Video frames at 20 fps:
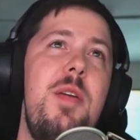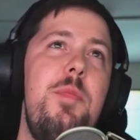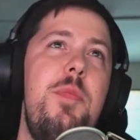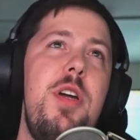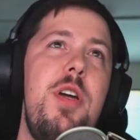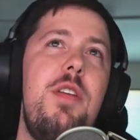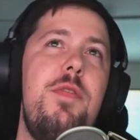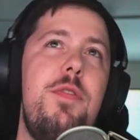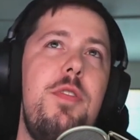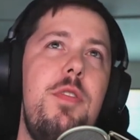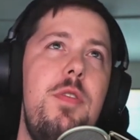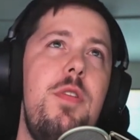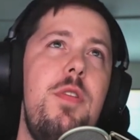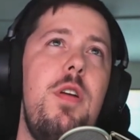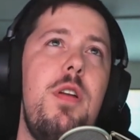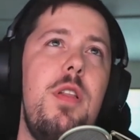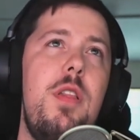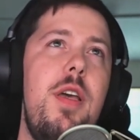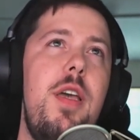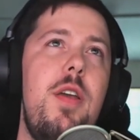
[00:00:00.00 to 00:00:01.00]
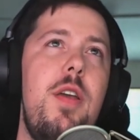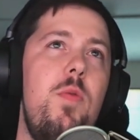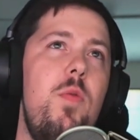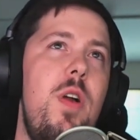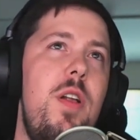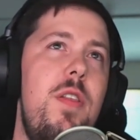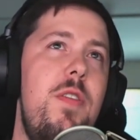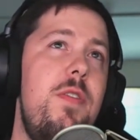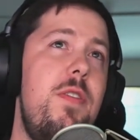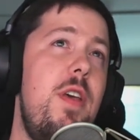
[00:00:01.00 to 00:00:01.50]
But mm -hmm. if mm-hmm. Lunar Lake
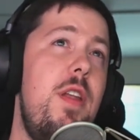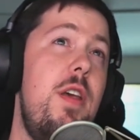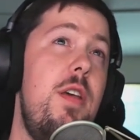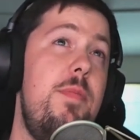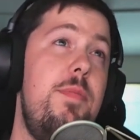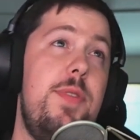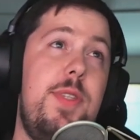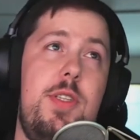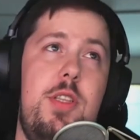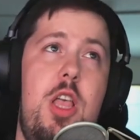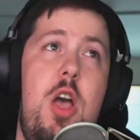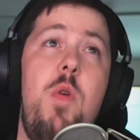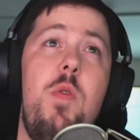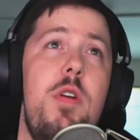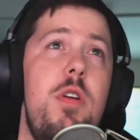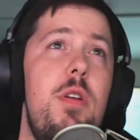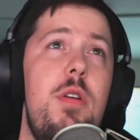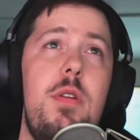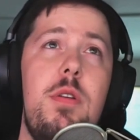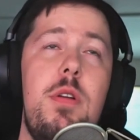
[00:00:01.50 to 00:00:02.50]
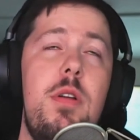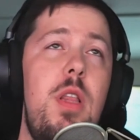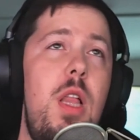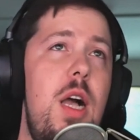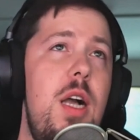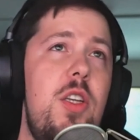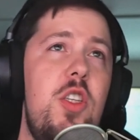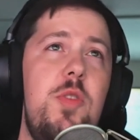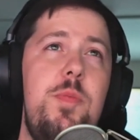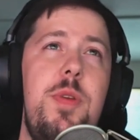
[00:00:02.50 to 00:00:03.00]
runs at a slower
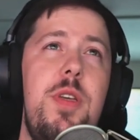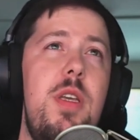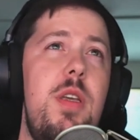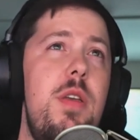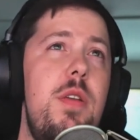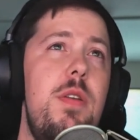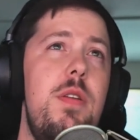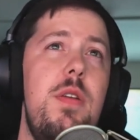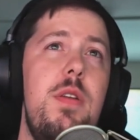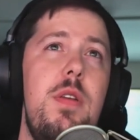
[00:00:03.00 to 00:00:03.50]
clock speed